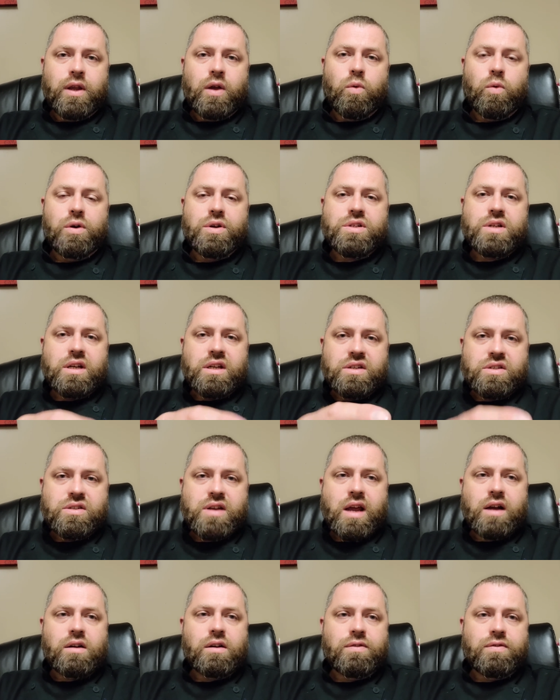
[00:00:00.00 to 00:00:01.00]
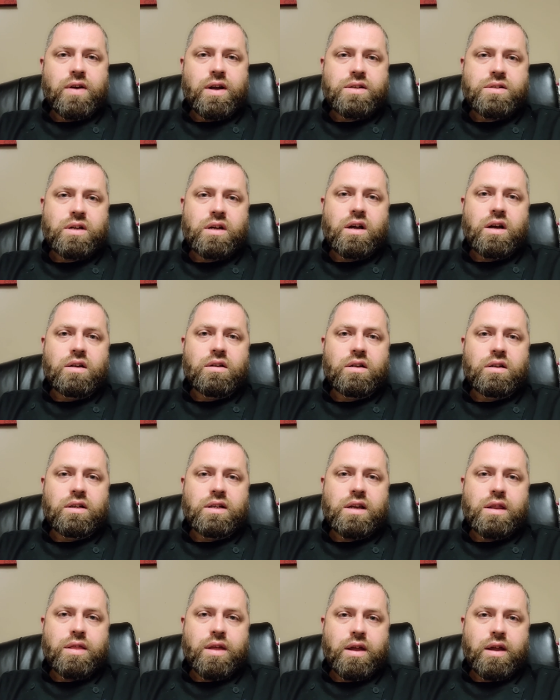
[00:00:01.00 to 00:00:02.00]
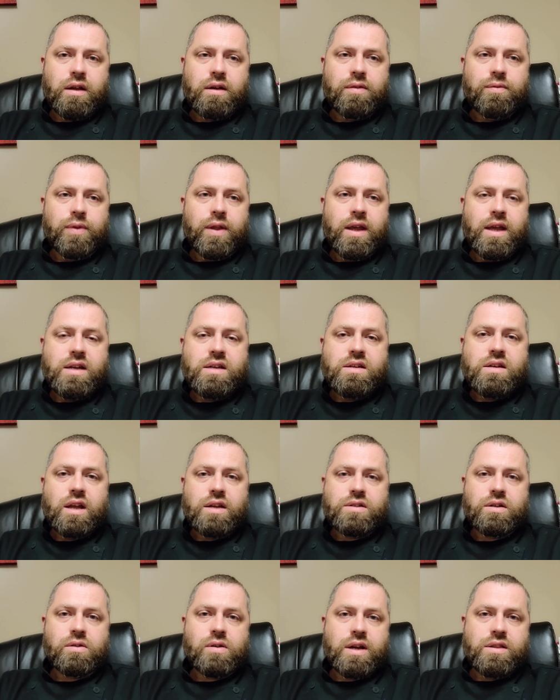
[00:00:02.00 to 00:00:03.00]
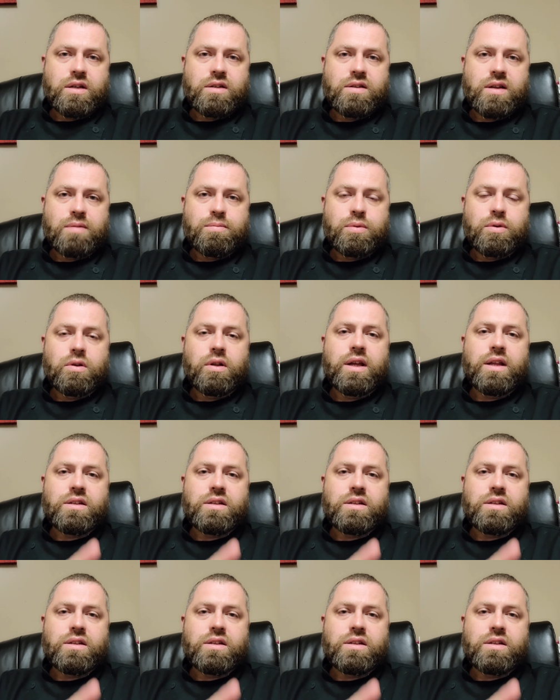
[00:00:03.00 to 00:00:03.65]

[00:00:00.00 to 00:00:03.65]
where he's going to sacrifice an unclean thing and desecrate the temple.